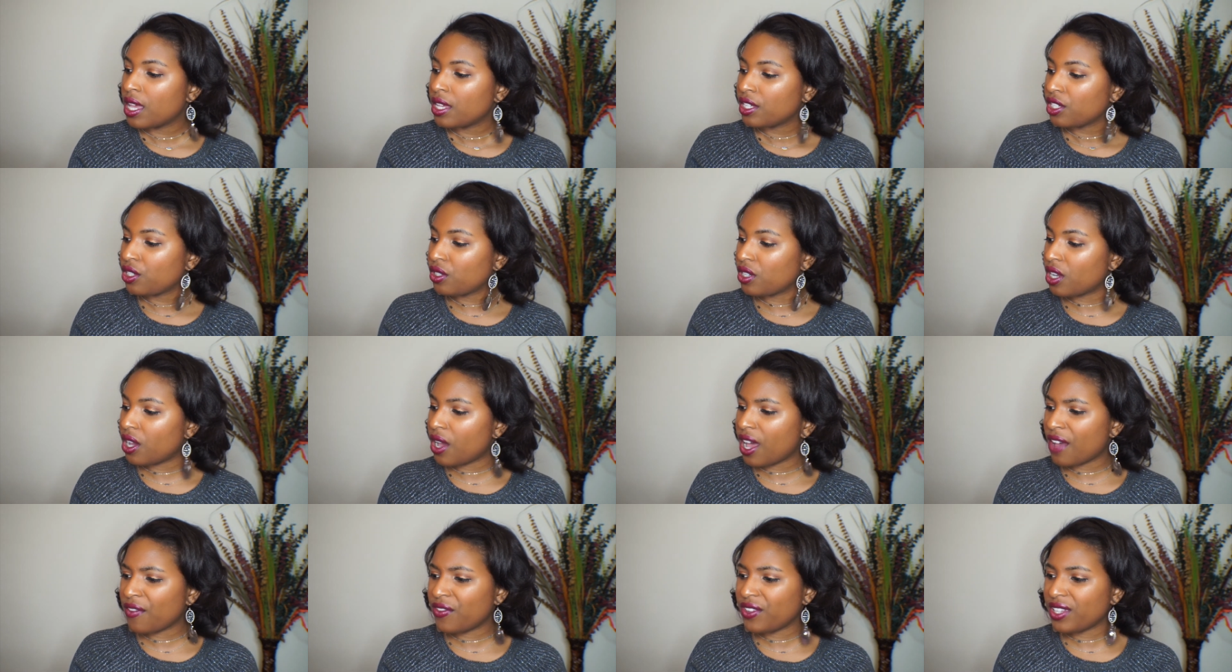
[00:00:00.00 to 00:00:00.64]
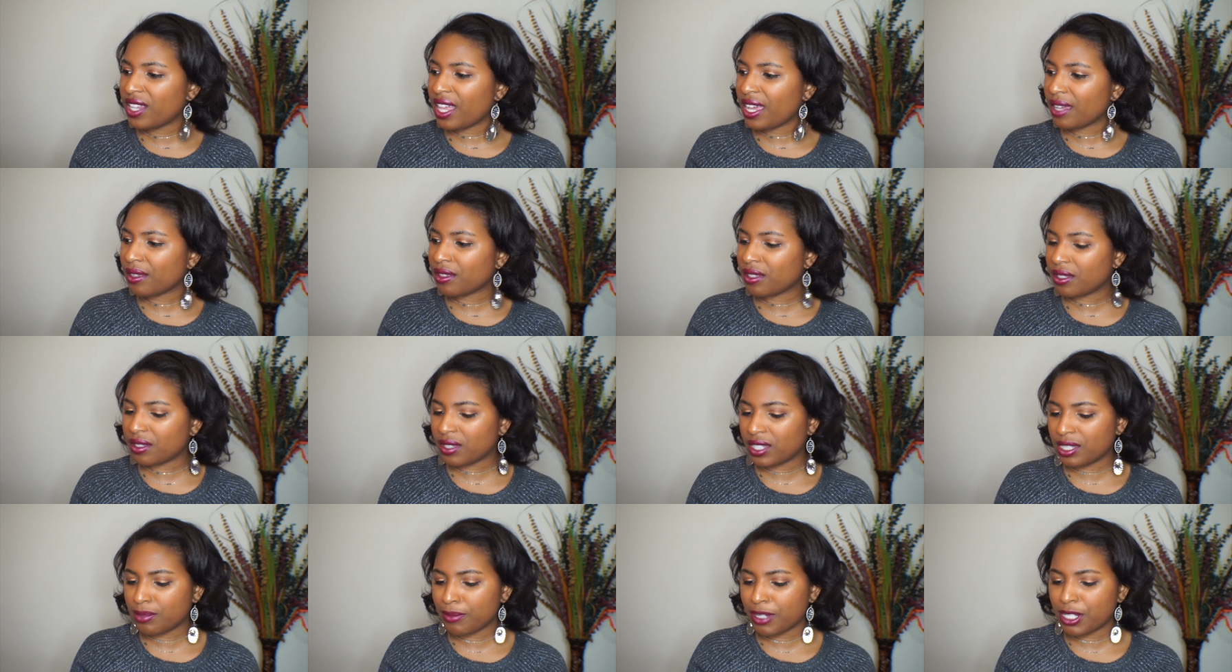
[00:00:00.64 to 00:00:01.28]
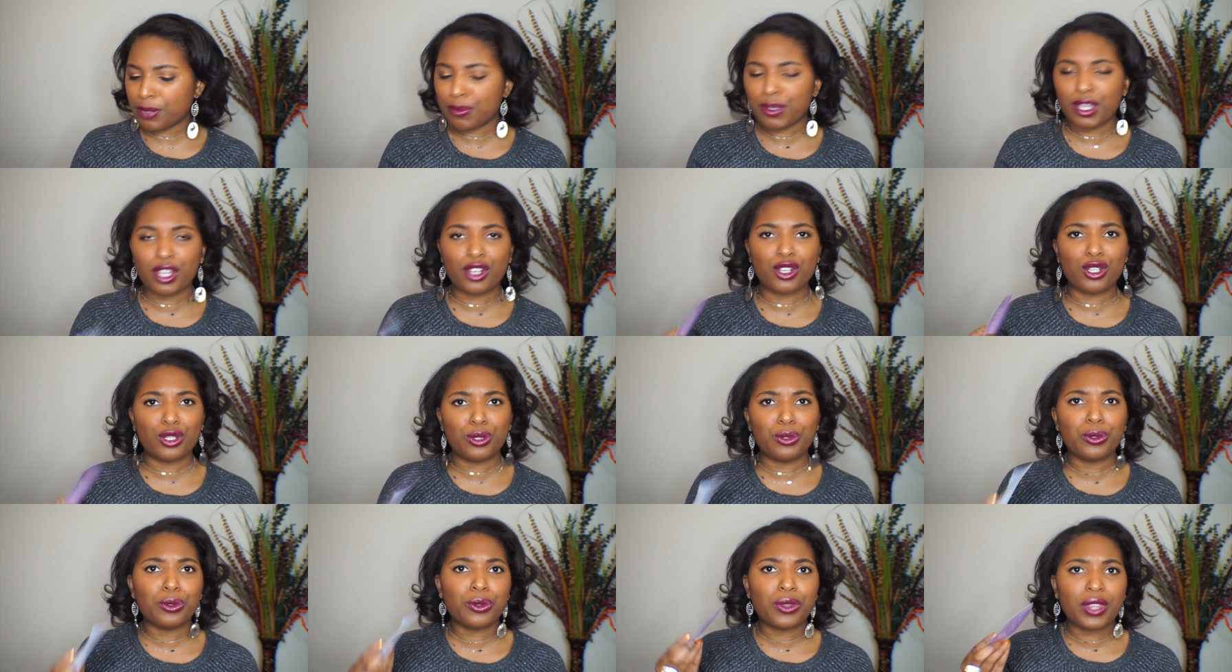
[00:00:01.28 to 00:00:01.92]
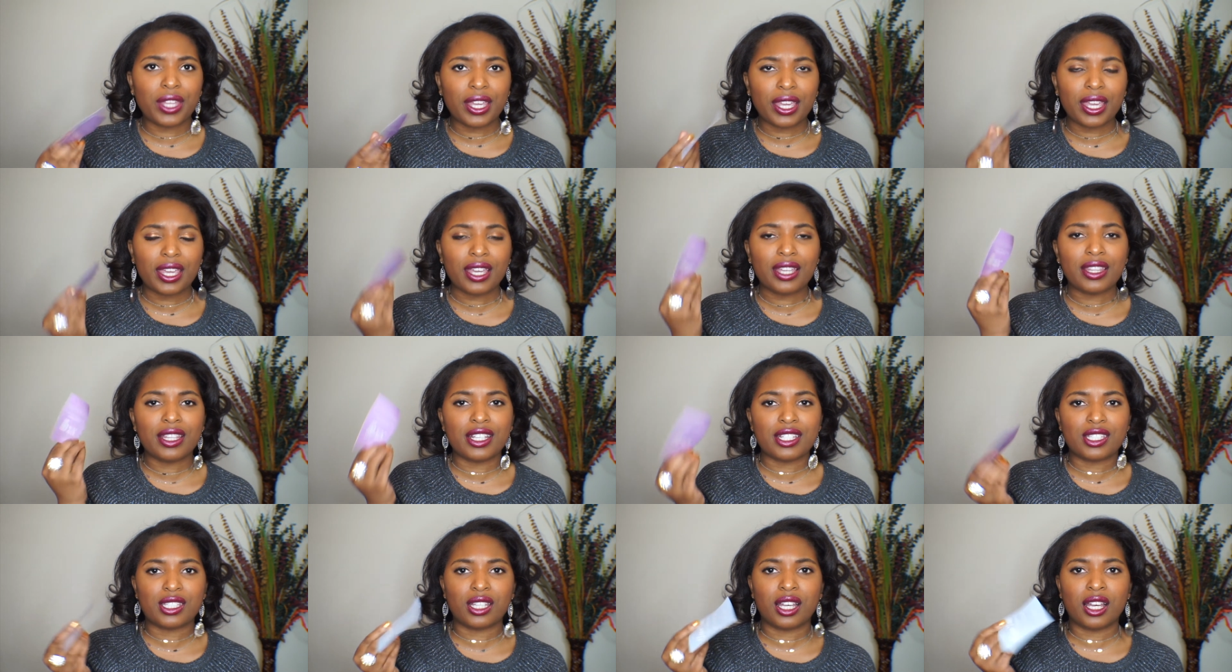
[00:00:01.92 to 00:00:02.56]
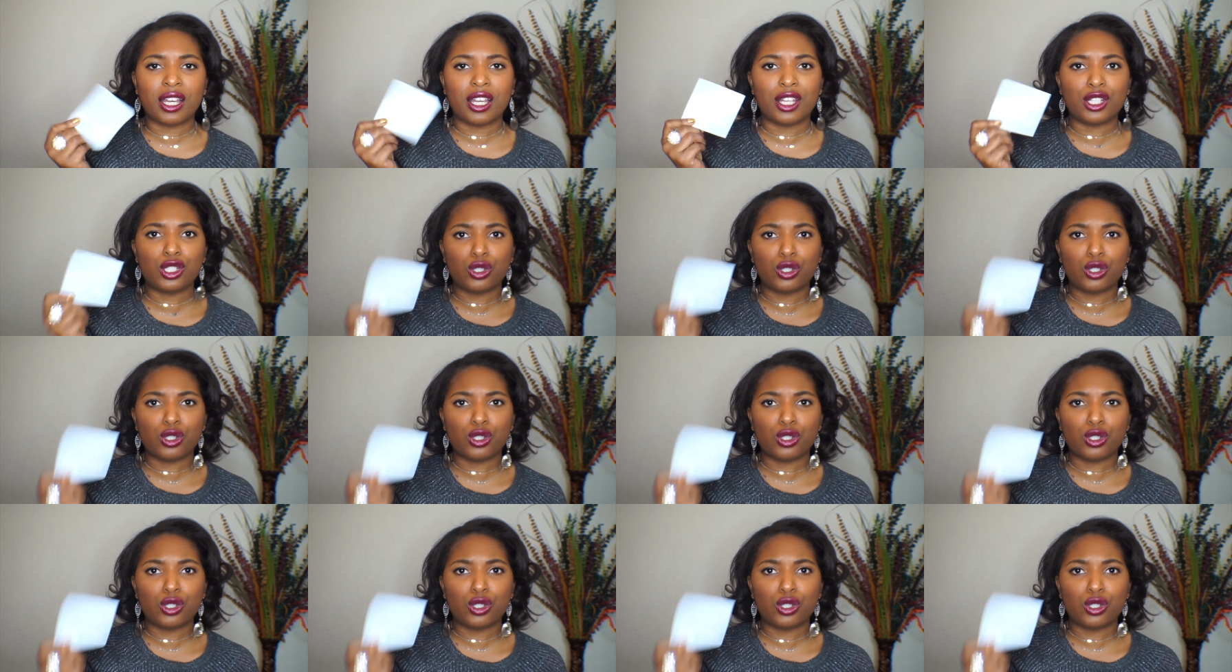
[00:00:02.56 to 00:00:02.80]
You know, I feel like this must be a new thing this uh,